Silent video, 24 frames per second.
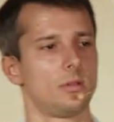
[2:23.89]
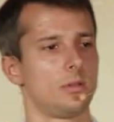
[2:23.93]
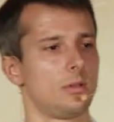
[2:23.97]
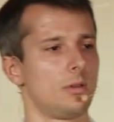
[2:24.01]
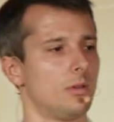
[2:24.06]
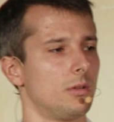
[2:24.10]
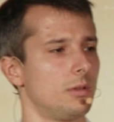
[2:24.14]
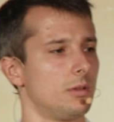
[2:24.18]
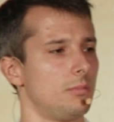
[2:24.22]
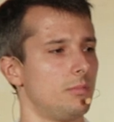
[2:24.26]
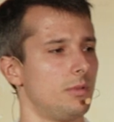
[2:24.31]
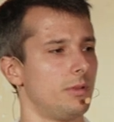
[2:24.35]
It's
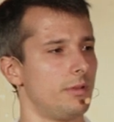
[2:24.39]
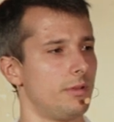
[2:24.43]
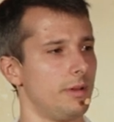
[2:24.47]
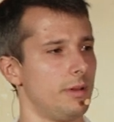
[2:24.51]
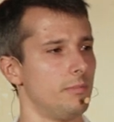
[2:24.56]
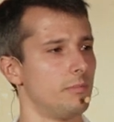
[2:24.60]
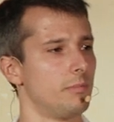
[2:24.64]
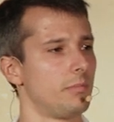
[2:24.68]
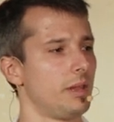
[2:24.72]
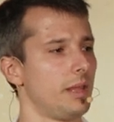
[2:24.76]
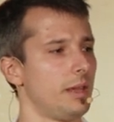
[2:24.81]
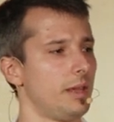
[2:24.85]
going to be
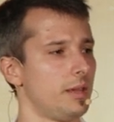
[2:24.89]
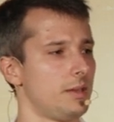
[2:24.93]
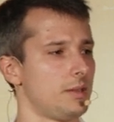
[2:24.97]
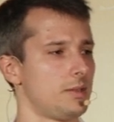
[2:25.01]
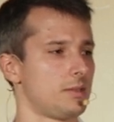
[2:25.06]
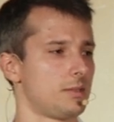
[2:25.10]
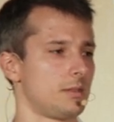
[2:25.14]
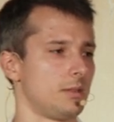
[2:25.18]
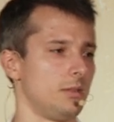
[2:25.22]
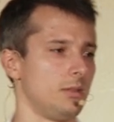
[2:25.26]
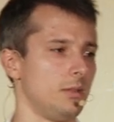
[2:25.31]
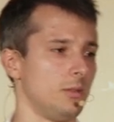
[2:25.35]

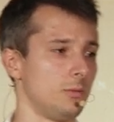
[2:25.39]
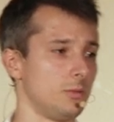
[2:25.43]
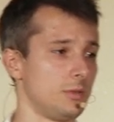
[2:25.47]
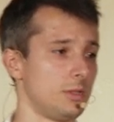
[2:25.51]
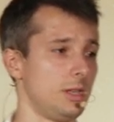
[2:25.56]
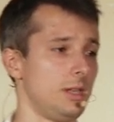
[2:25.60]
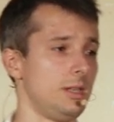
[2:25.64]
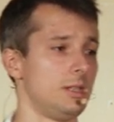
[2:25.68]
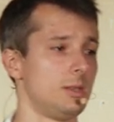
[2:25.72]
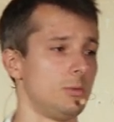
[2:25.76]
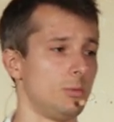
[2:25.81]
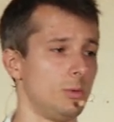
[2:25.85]
replaced, and no
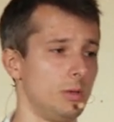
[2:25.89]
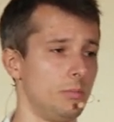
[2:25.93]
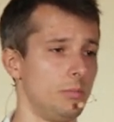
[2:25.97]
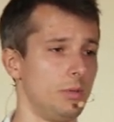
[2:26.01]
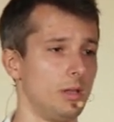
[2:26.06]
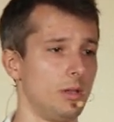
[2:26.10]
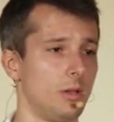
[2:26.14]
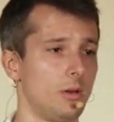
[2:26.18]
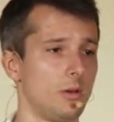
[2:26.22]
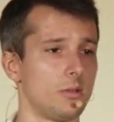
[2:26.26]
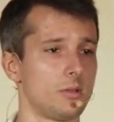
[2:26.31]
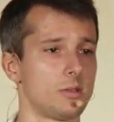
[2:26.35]
data will be
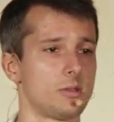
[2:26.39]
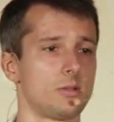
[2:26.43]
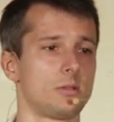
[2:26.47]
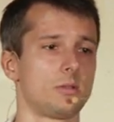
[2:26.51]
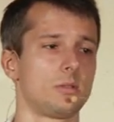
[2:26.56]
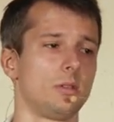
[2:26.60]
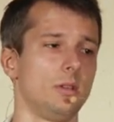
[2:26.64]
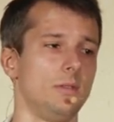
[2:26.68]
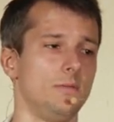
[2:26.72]
lost.